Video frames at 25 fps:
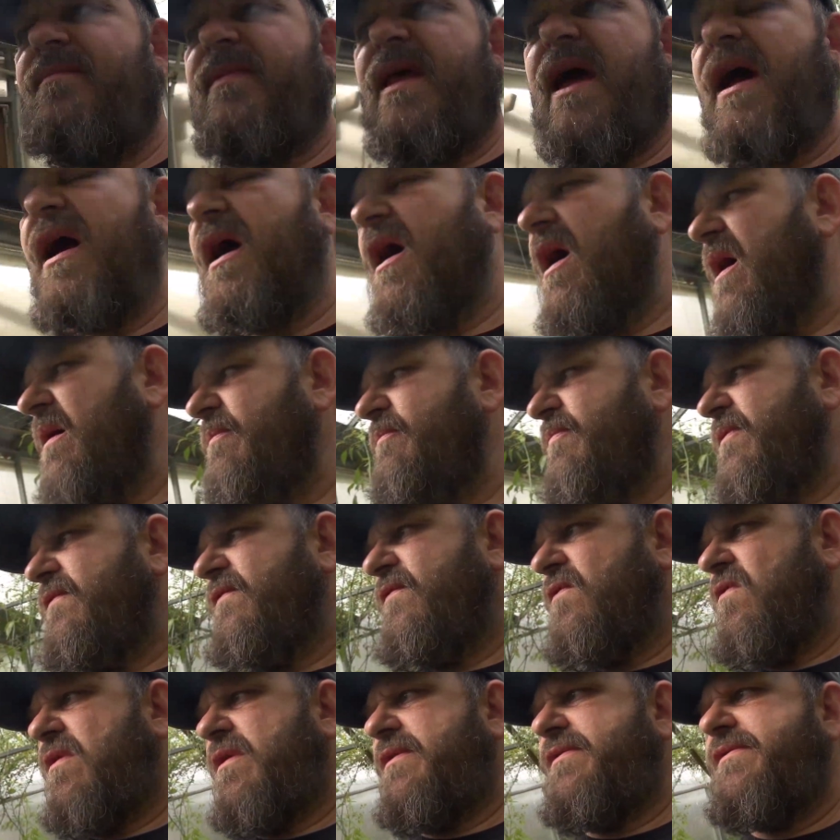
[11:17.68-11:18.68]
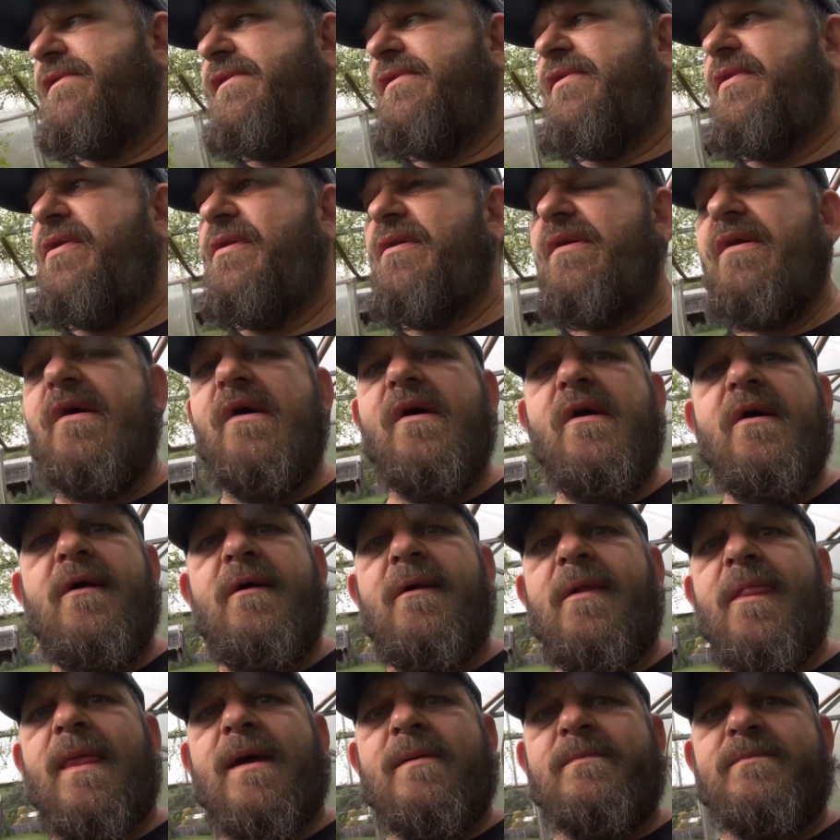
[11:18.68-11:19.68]
that hot before
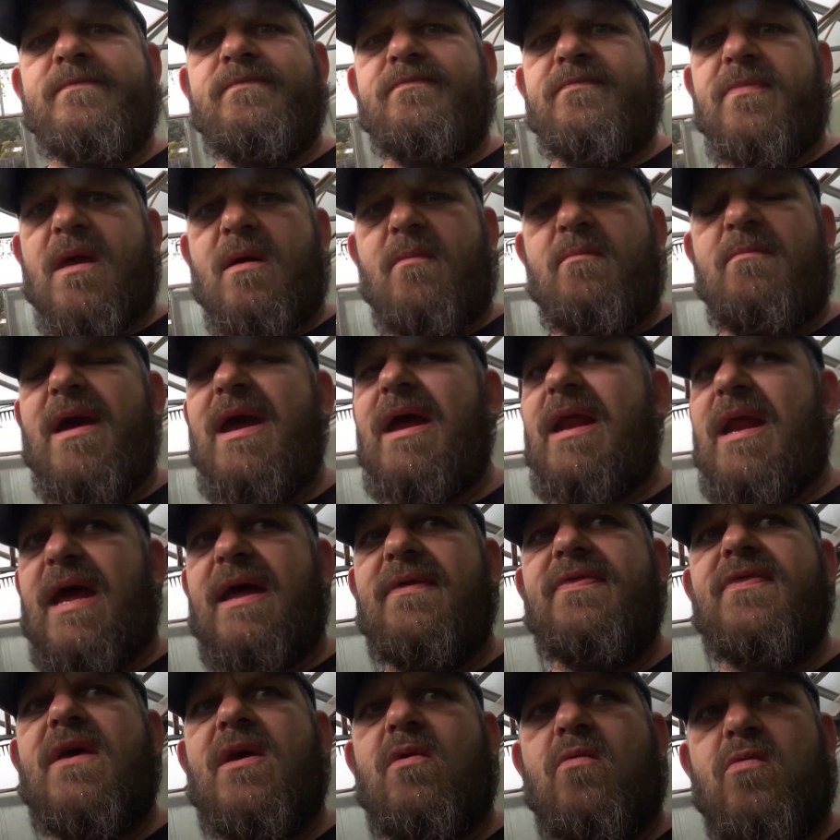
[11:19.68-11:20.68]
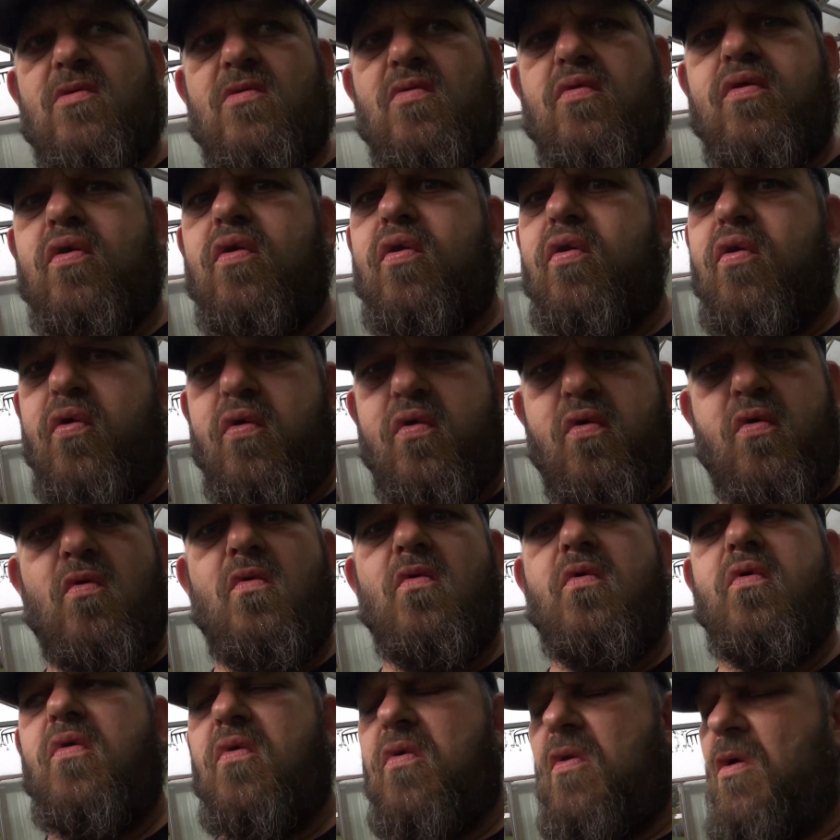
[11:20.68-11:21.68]
man, that thing was
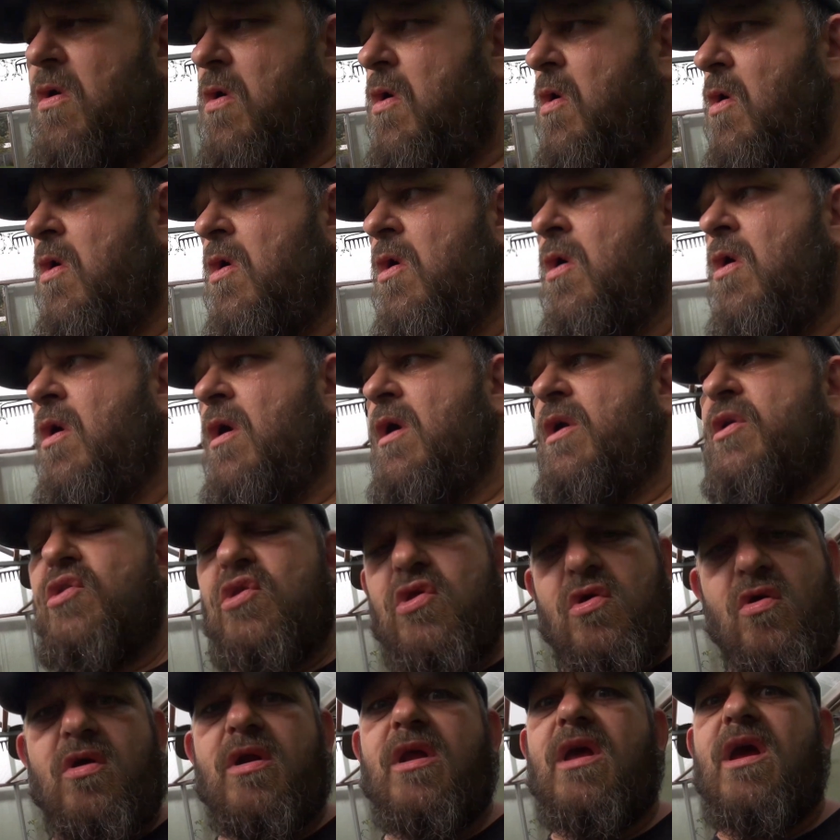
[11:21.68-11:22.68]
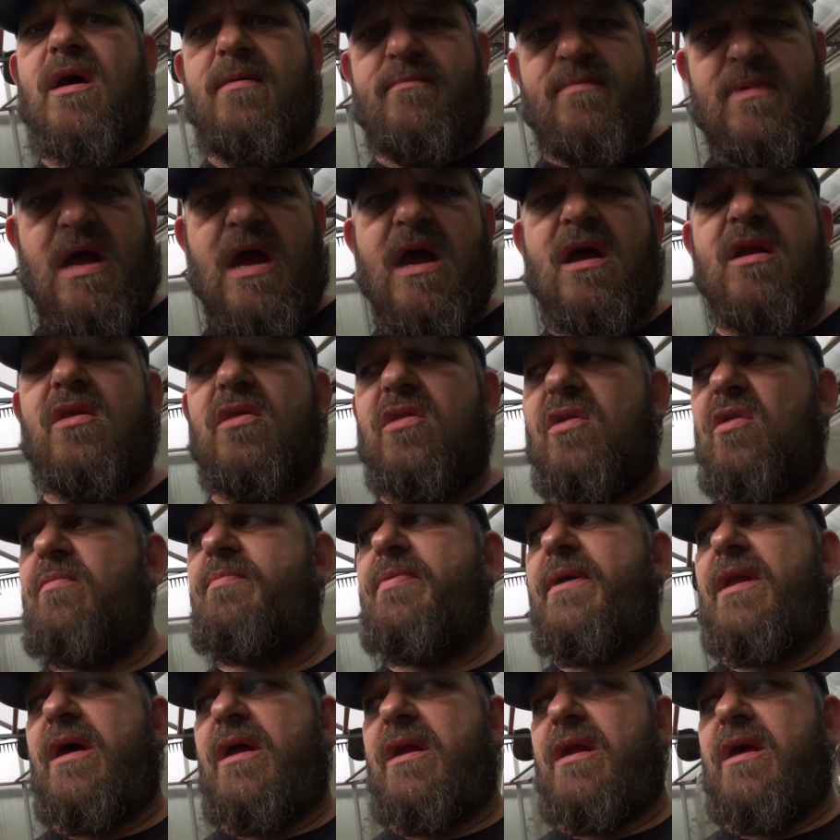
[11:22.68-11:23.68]
whew, starting to come down a little
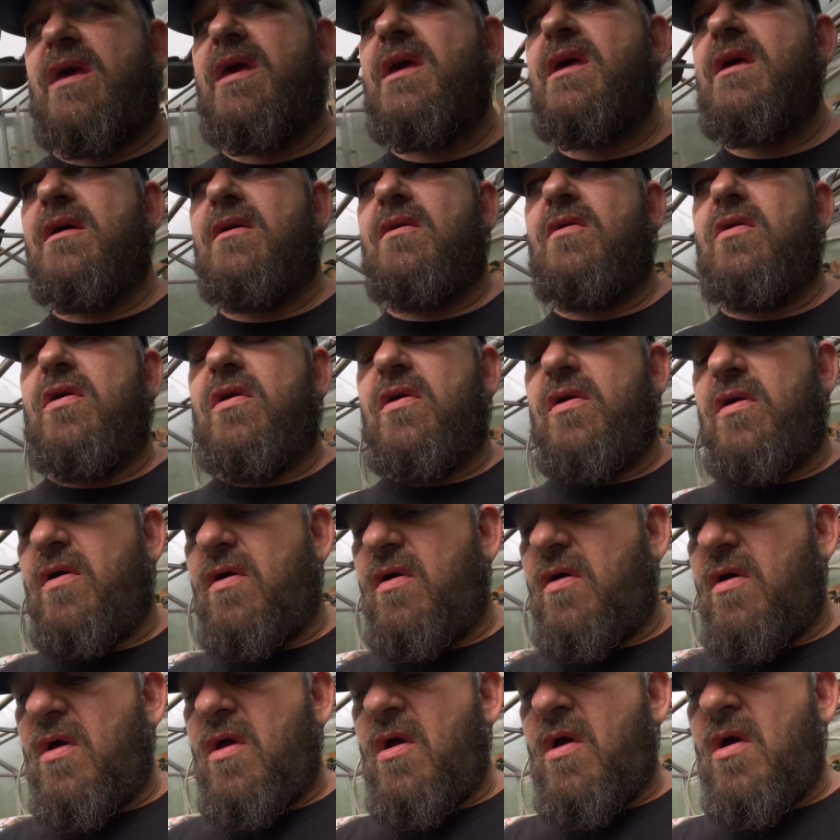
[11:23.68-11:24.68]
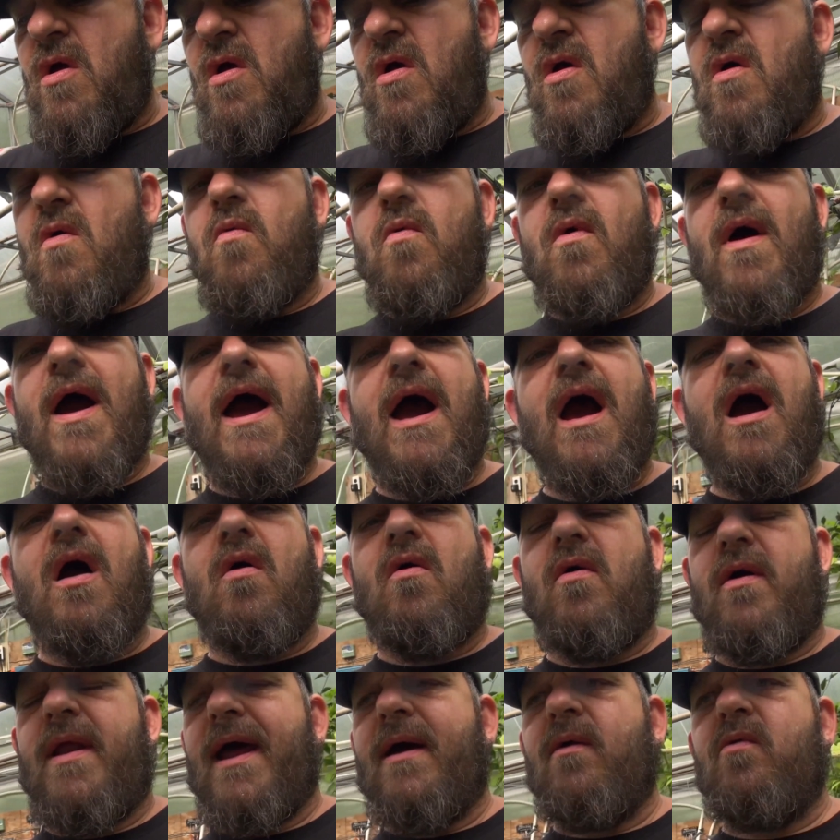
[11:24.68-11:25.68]
bit on the heat. Wow,
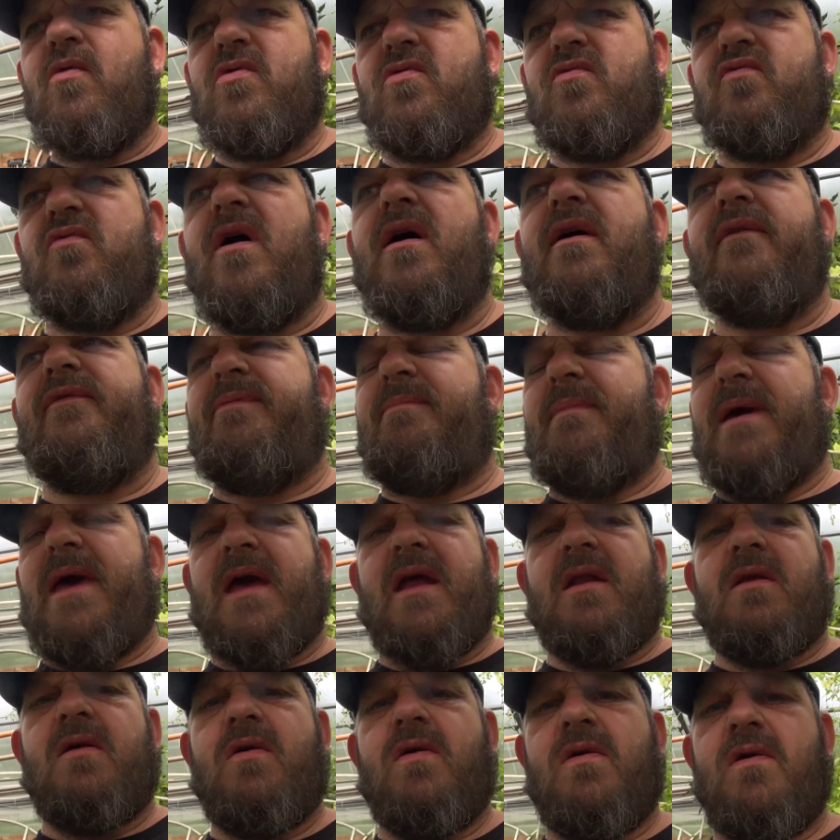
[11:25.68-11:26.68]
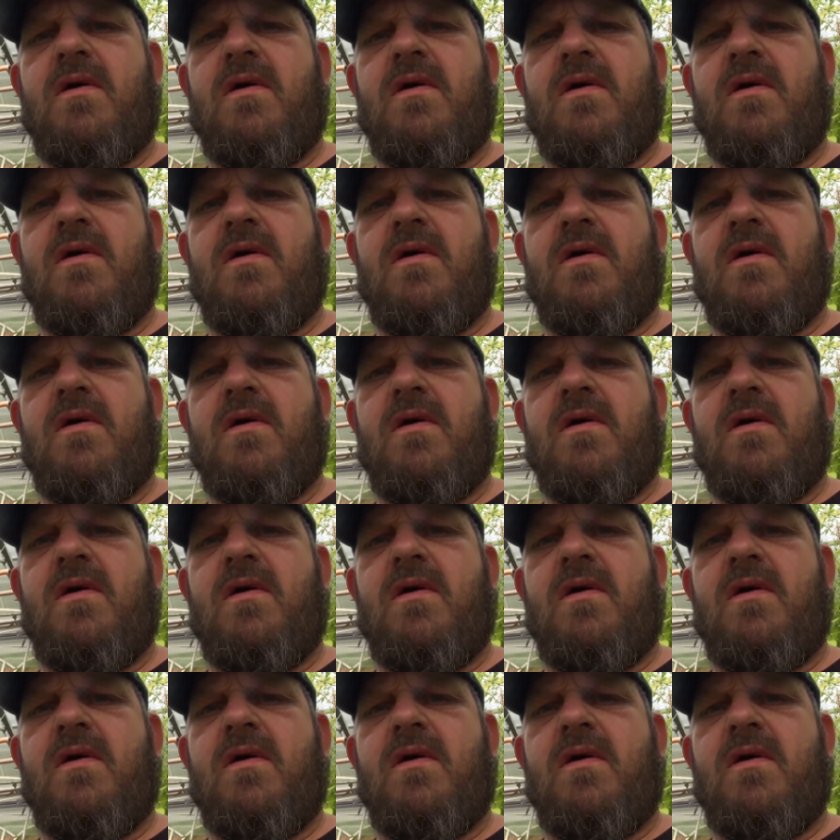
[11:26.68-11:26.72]
that was rough, man.